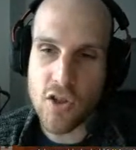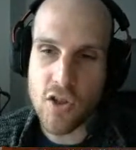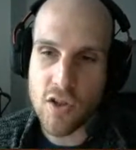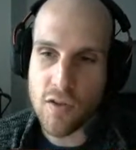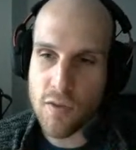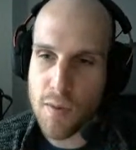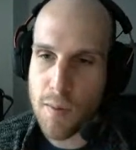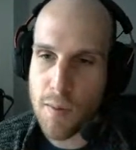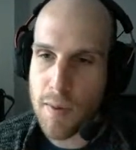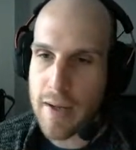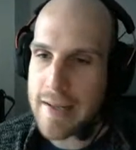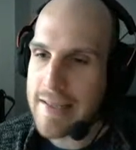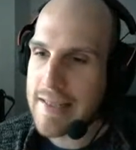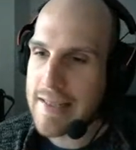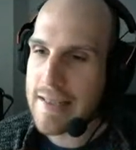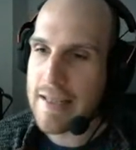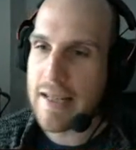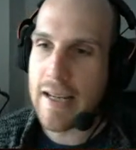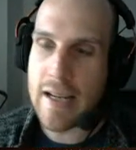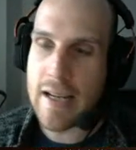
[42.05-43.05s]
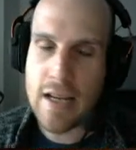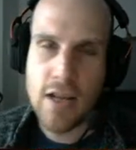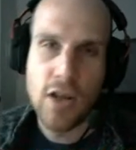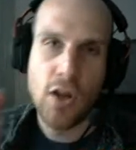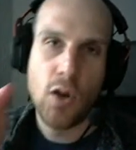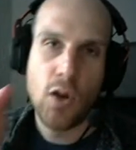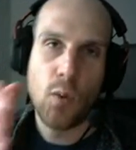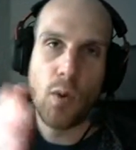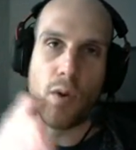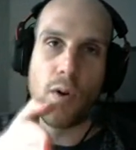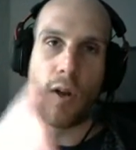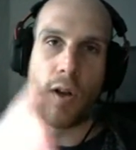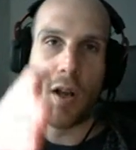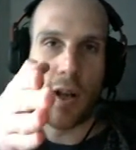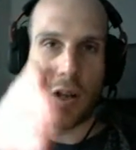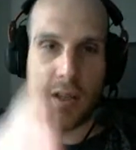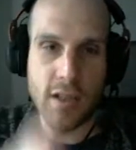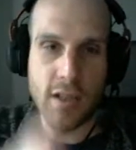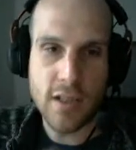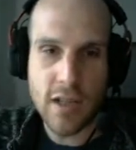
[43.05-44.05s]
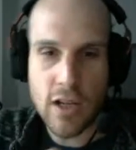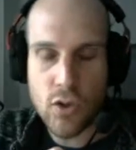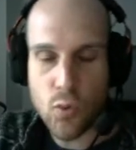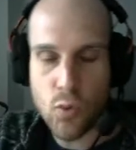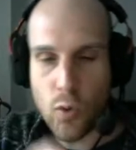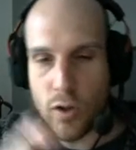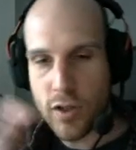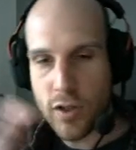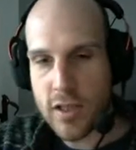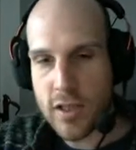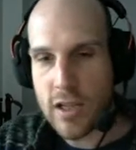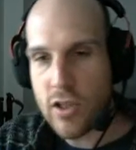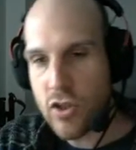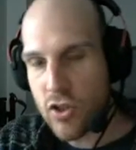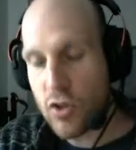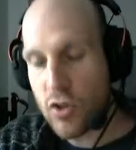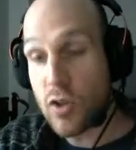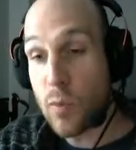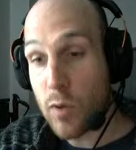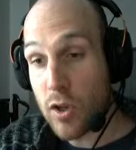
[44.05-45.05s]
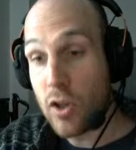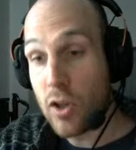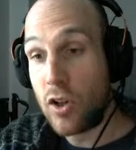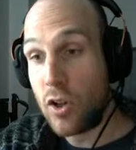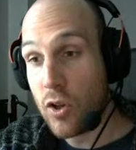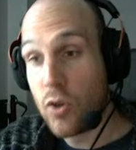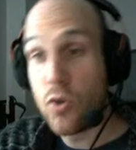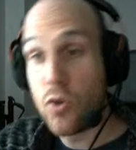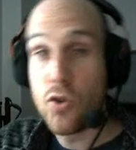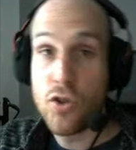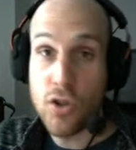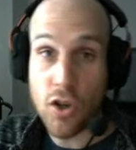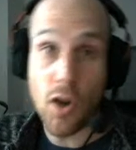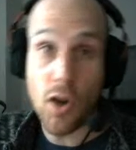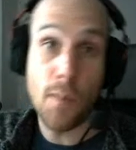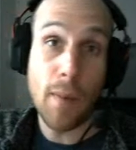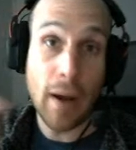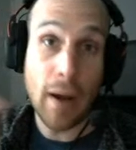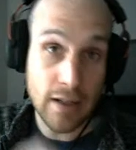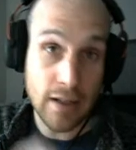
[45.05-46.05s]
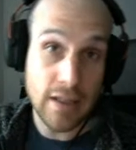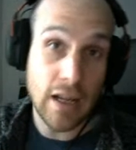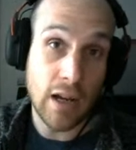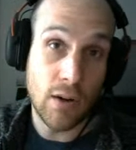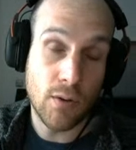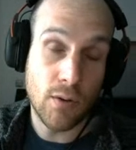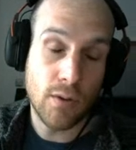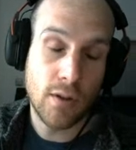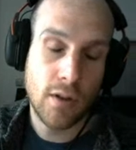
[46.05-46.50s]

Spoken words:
So if you remember yesterday, we were like kind of stage 1 to stage 2, and then when you lose, you go back down.